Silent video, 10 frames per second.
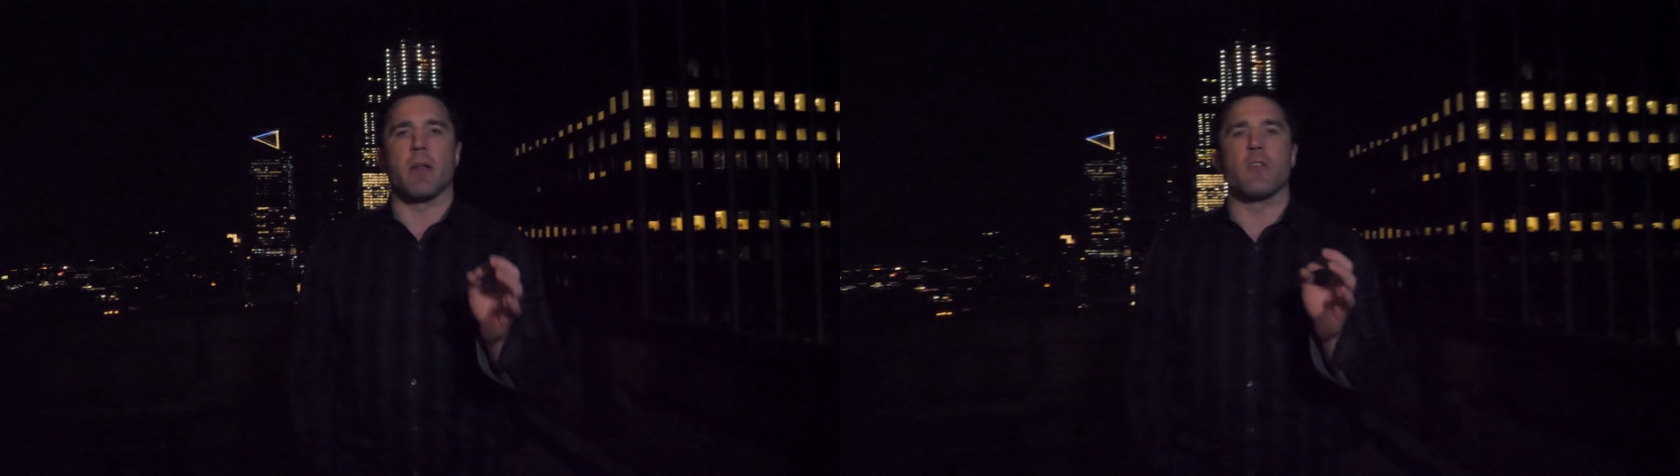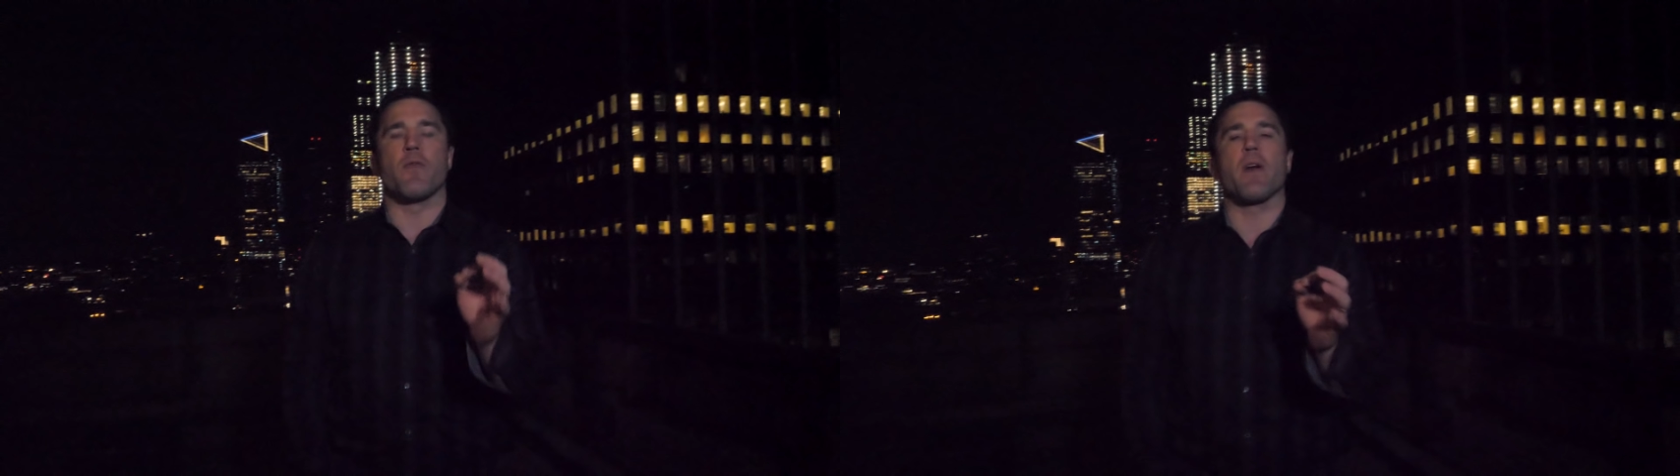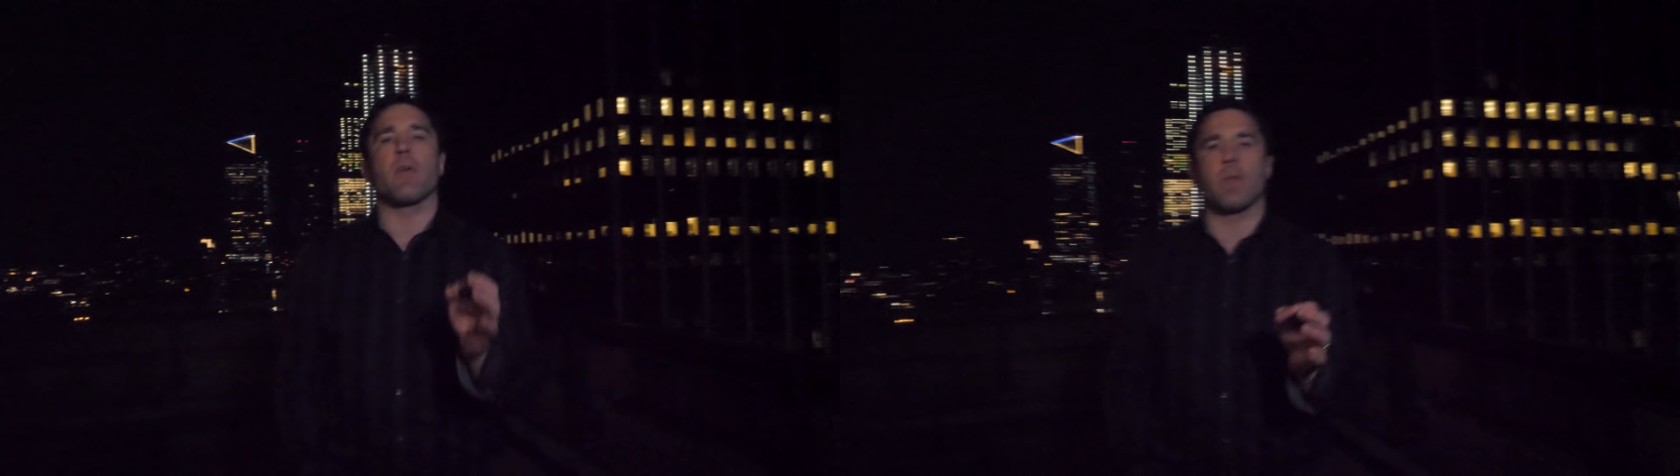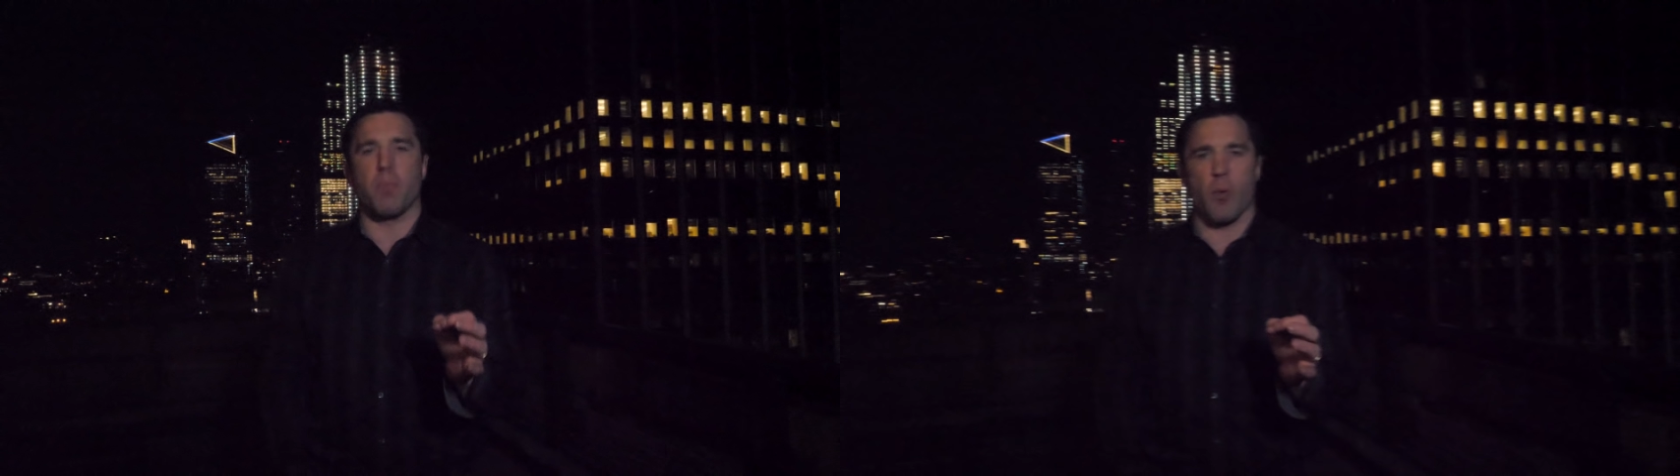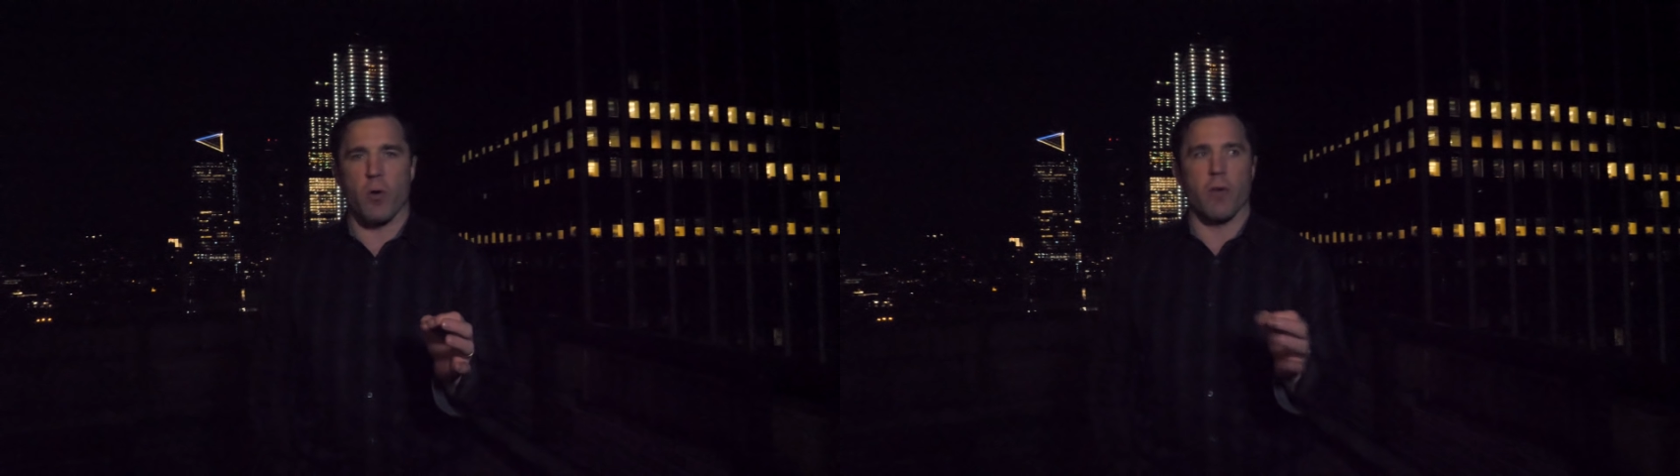but it's very
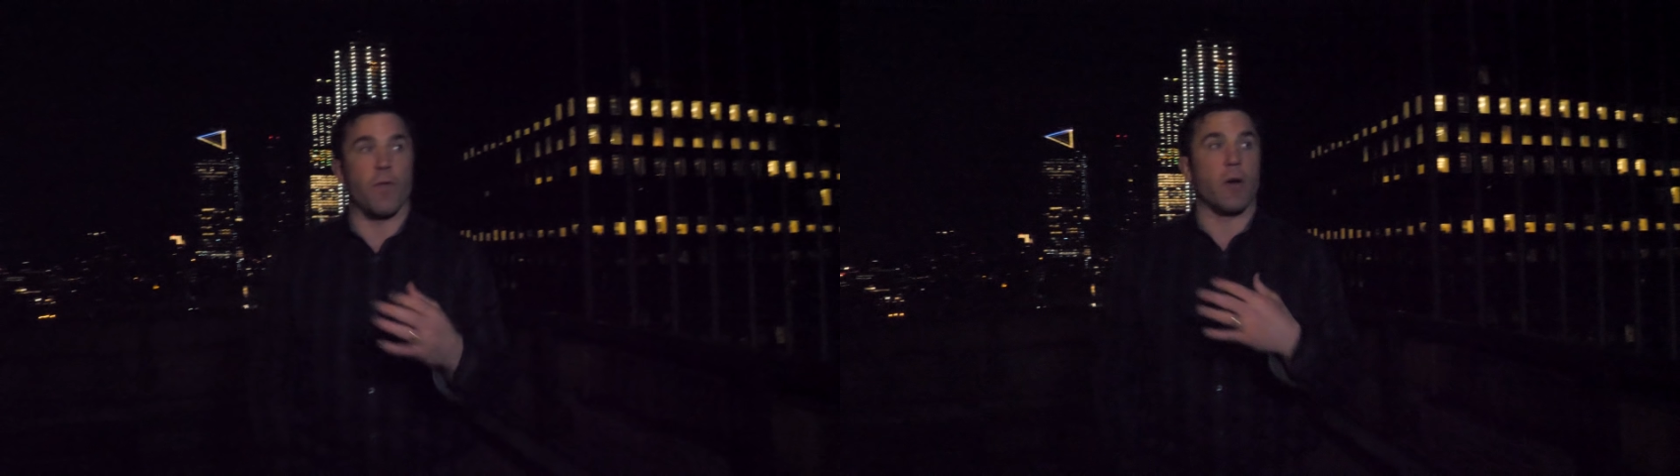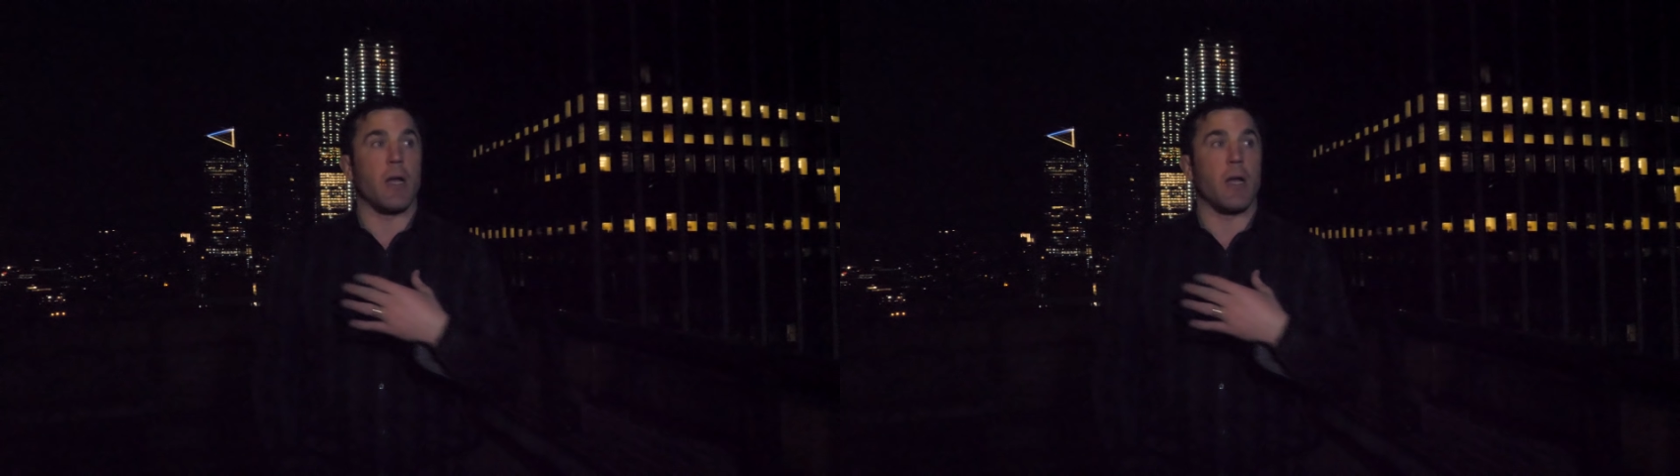important for